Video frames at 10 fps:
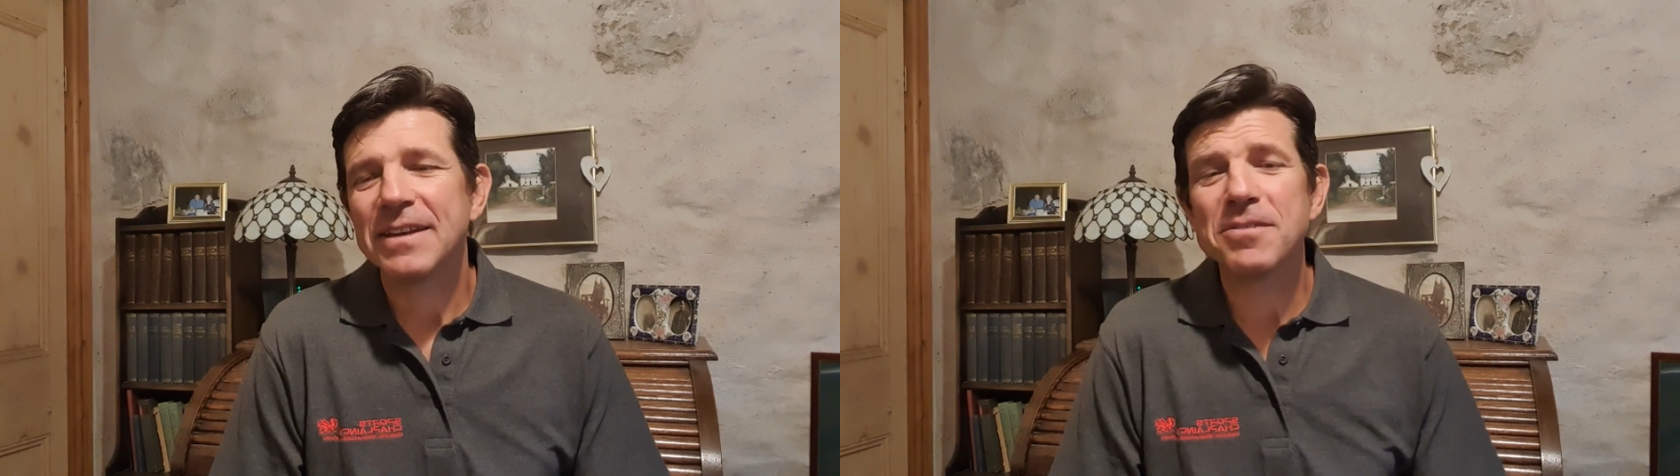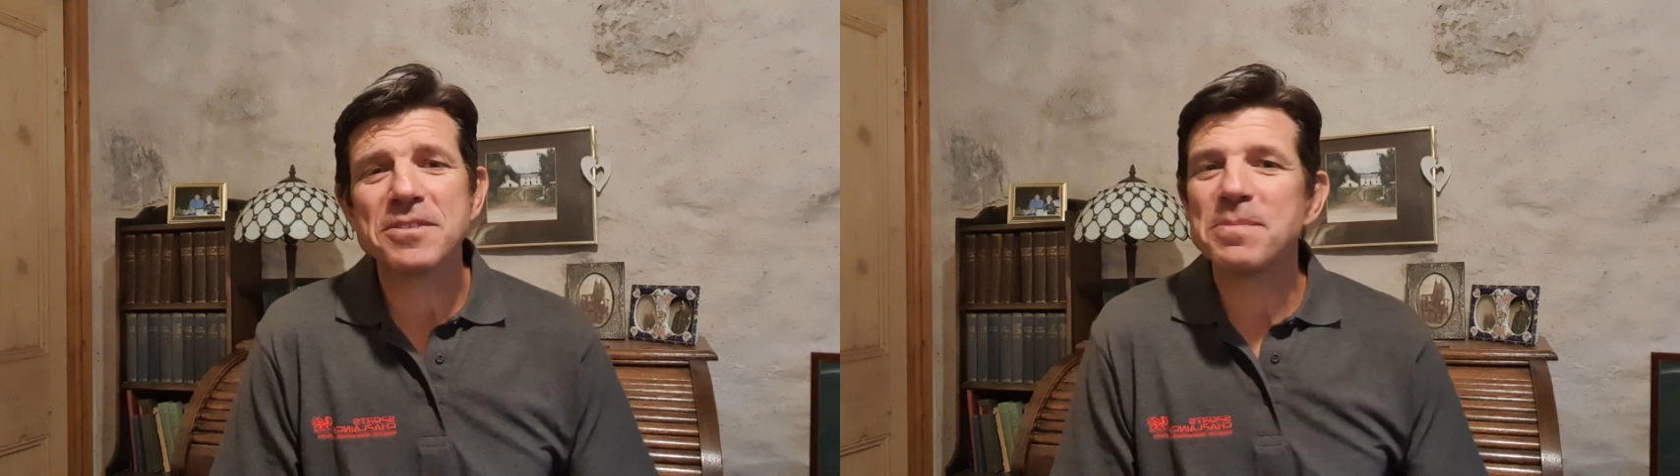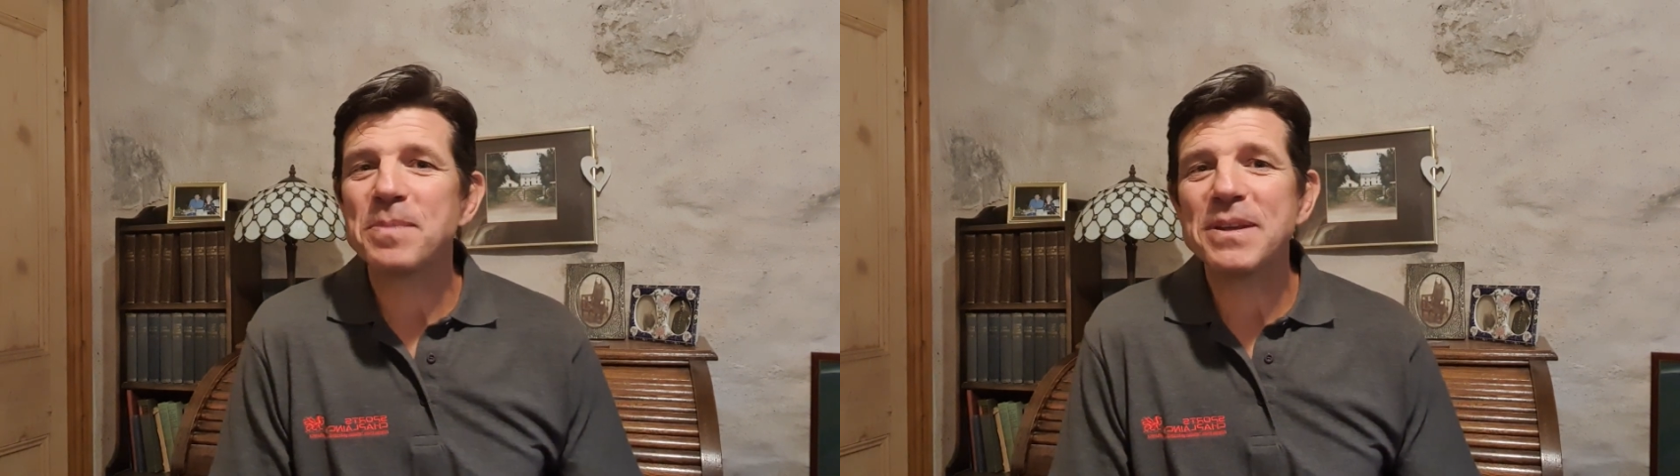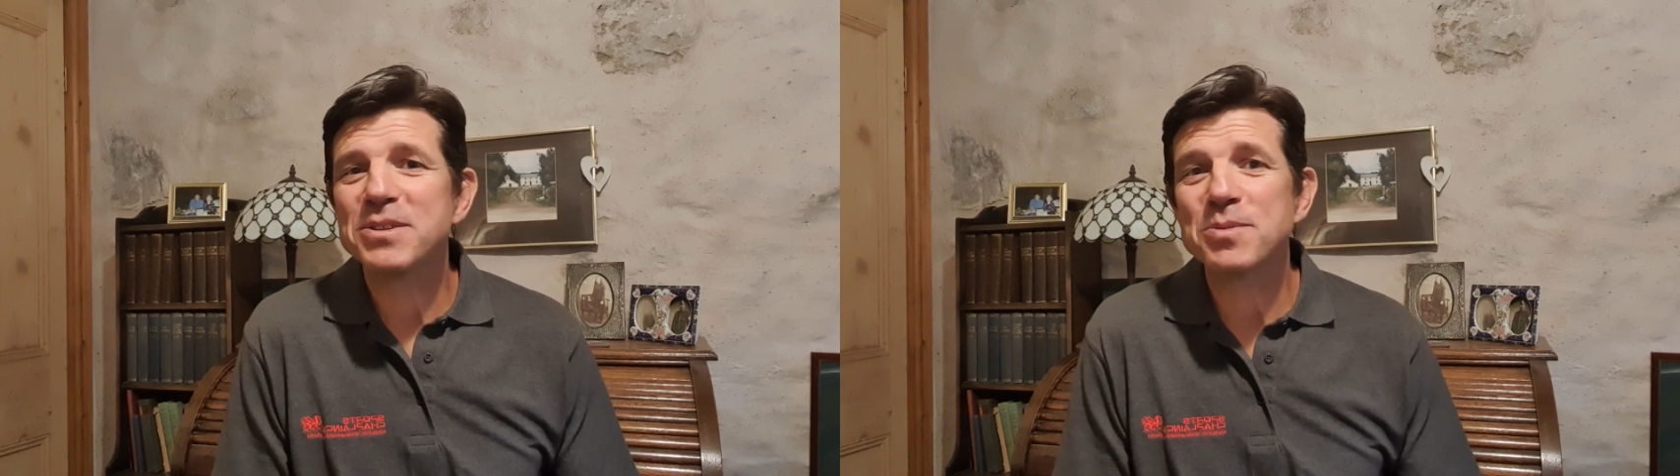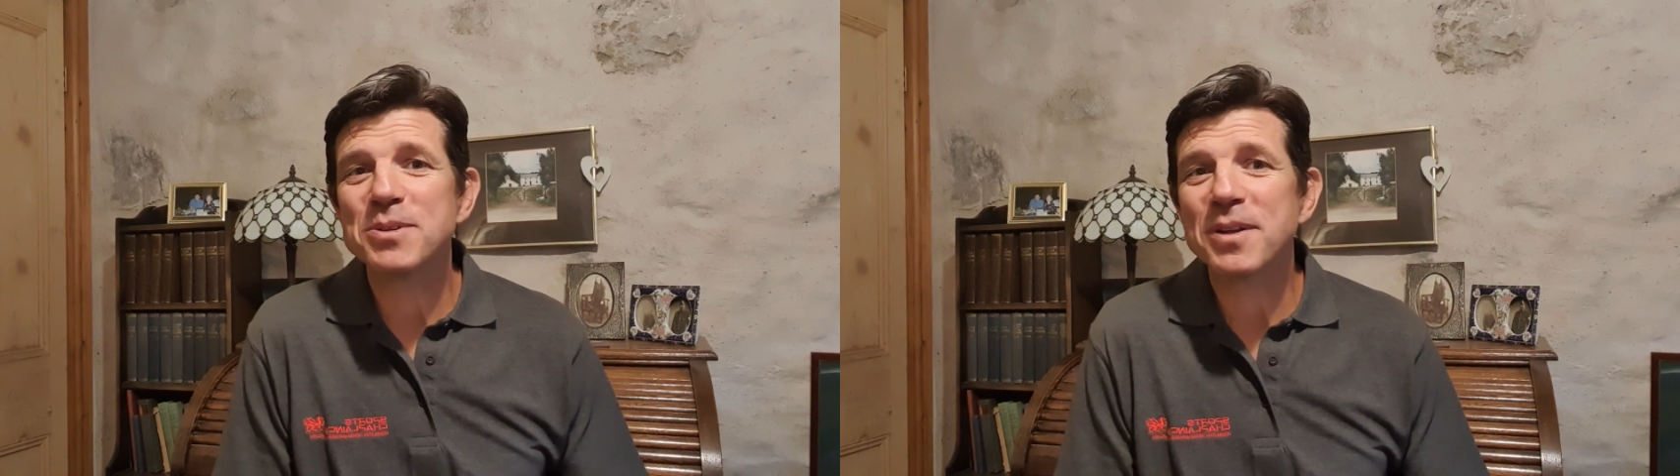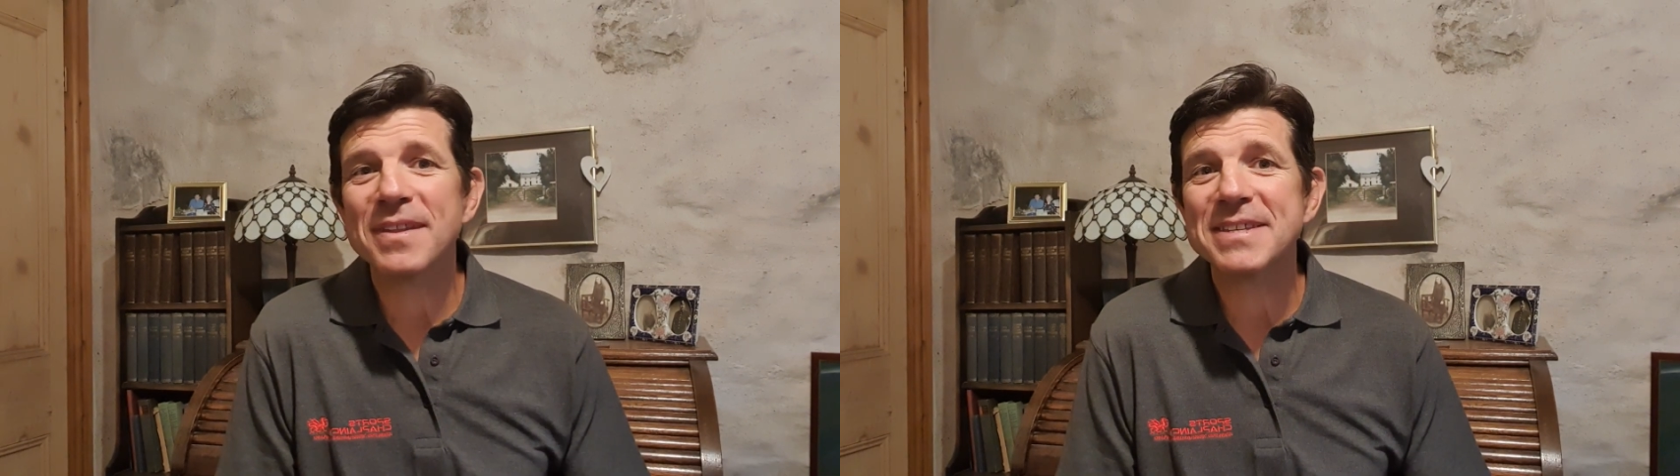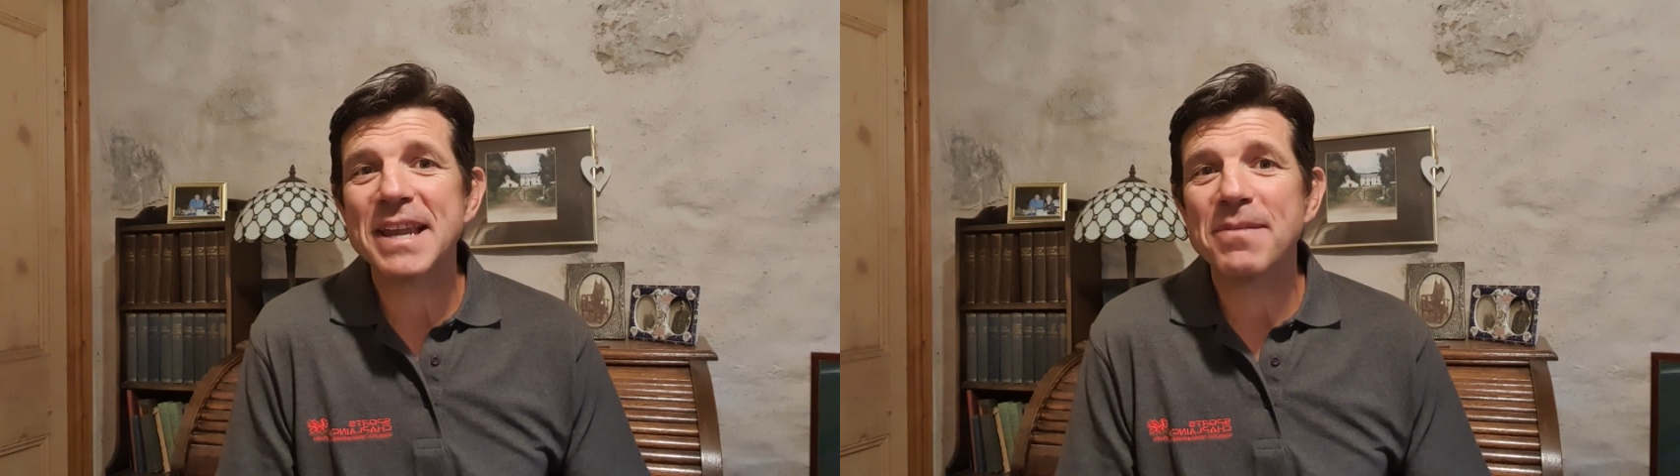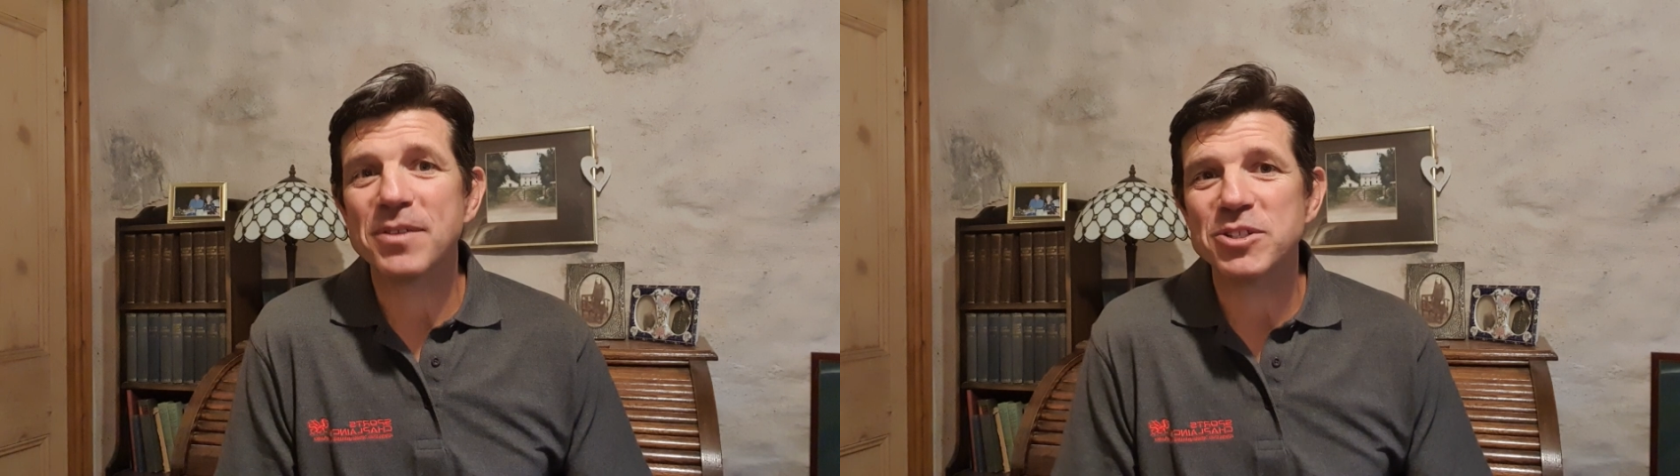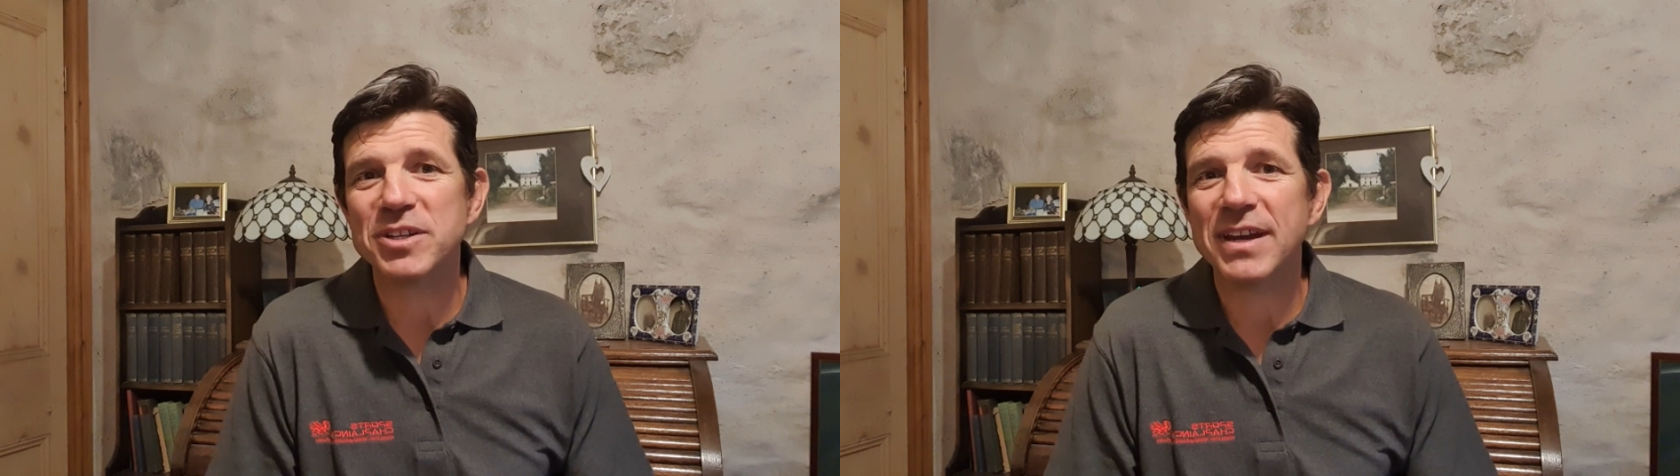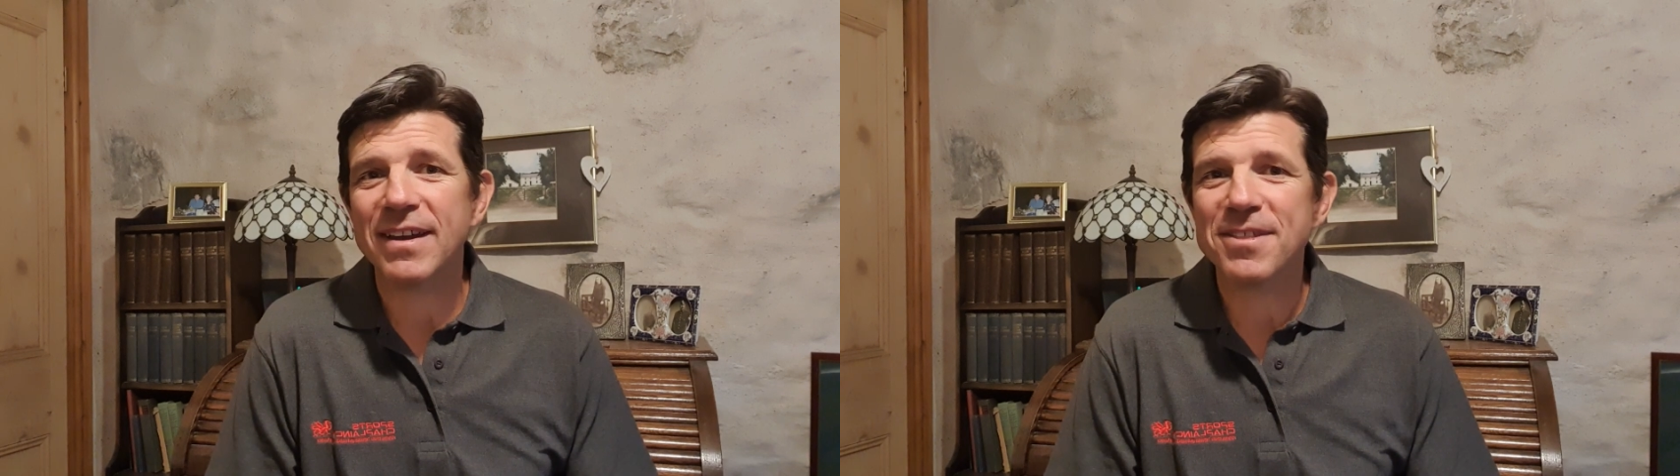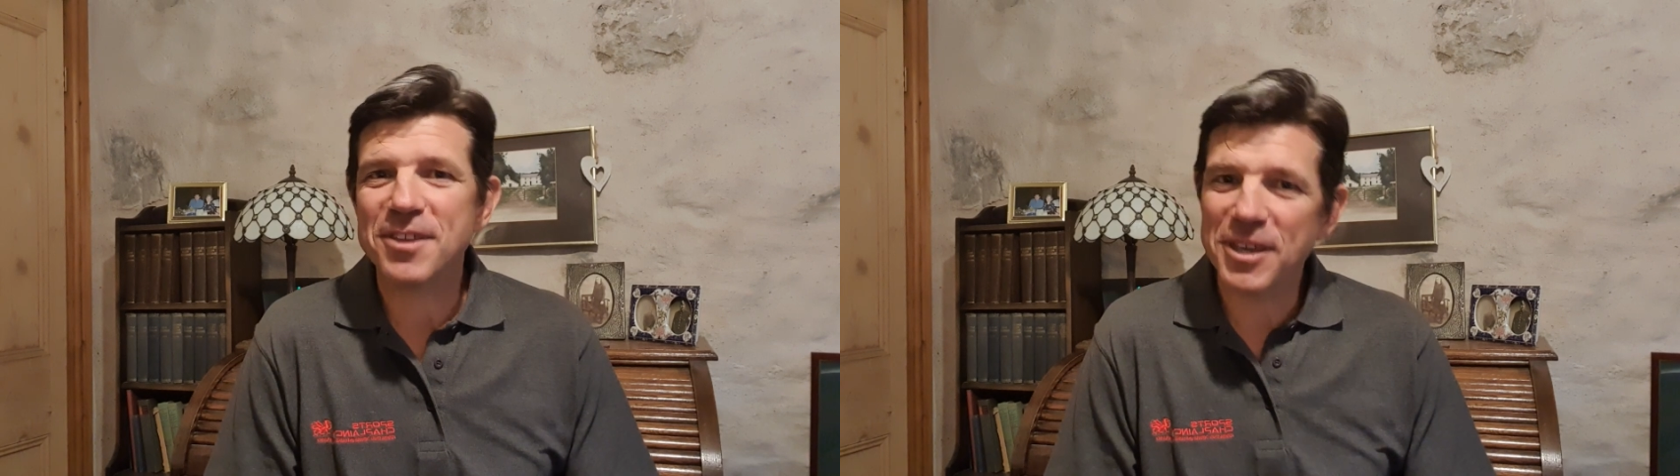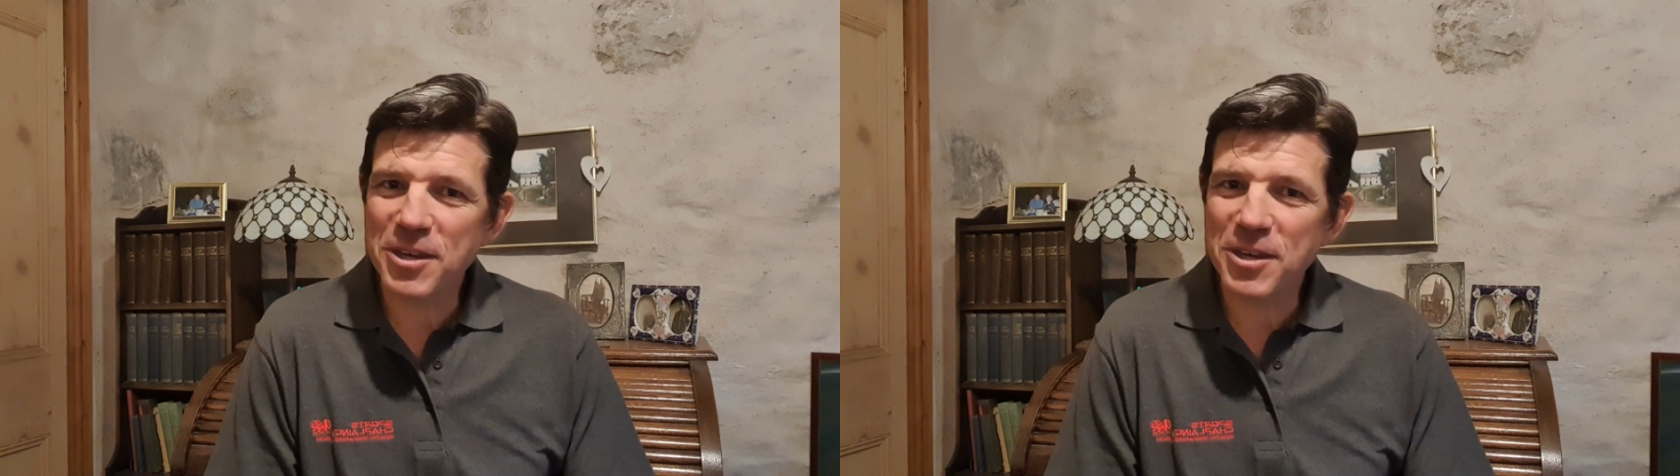Simply switch on the television and I think